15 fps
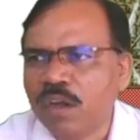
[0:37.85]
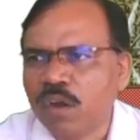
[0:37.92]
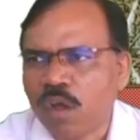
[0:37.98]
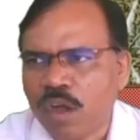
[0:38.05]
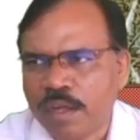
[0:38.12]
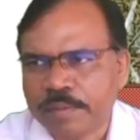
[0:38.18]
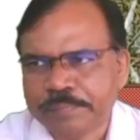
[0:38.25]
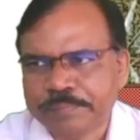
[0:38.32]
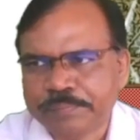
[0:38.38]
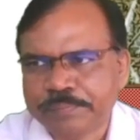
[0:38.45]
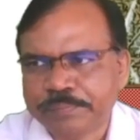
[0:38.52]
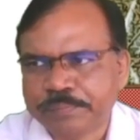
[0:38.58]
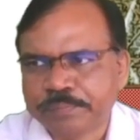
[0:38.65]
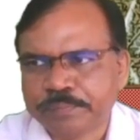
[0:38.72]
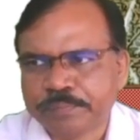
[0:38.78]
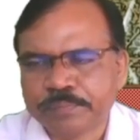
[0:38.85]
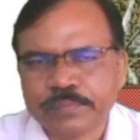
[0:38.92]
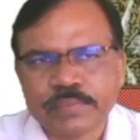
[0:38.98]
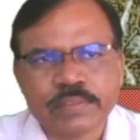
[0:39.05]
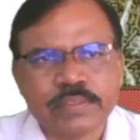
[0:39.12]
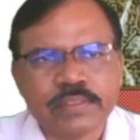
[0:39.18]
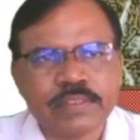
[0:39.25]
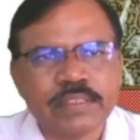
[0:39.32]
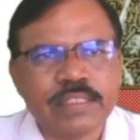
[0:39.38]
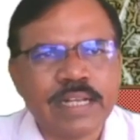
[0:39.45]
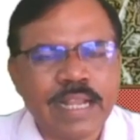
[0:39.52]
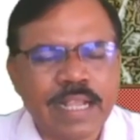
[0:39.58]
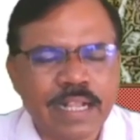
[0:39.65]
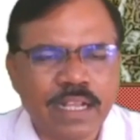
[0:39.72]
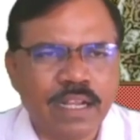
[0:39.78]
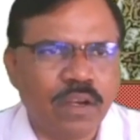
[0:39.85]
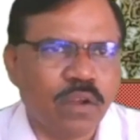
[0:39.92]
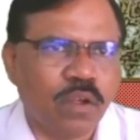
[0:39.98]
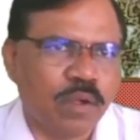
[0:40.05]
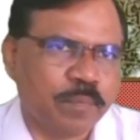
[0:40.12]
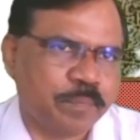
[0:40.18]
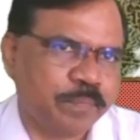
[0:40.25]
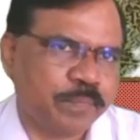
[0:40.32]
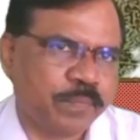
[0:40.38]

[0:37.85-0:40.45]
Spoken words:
law. Triangle law.